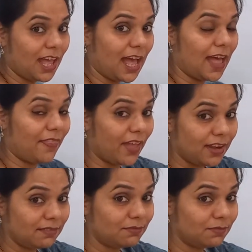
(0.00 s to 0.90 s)
And
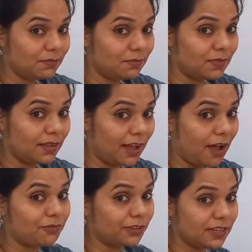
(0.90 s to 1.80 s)
then
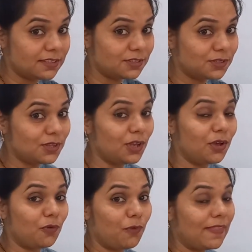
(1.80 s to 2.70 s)
after this,
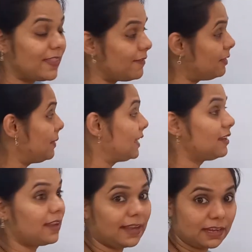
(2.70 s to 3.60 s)
when they will make the
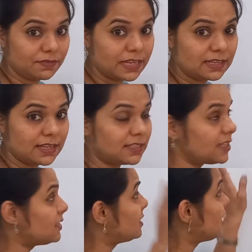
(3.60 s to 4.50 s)
negative
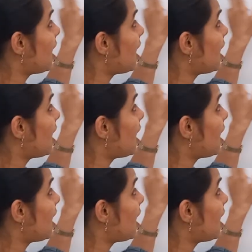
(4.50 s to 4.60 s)
sentences,